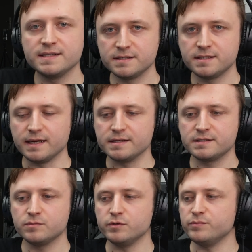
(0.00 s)
As a
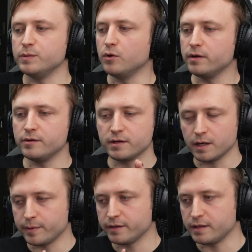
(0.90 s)
test, we've been working on a
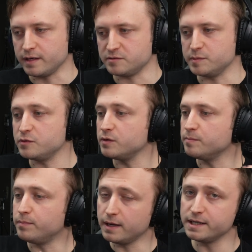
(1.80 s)
couple of things. We've been doing
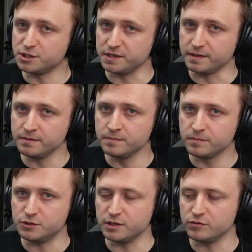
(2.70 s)
BiGen, the
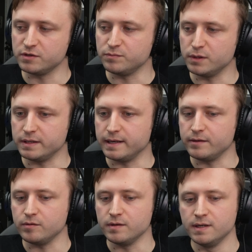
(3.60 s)
generative modeling
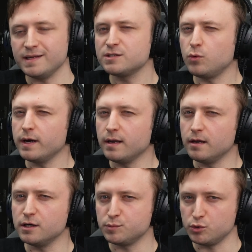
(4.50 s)
add-on, but that's quite a
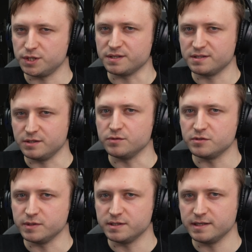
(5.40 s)
large project still,
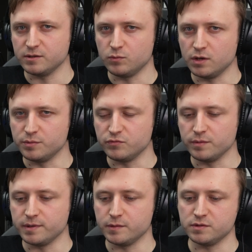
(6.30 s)
so it'd take a while before it
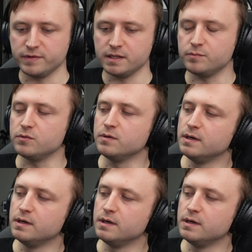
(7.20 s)
becomes available.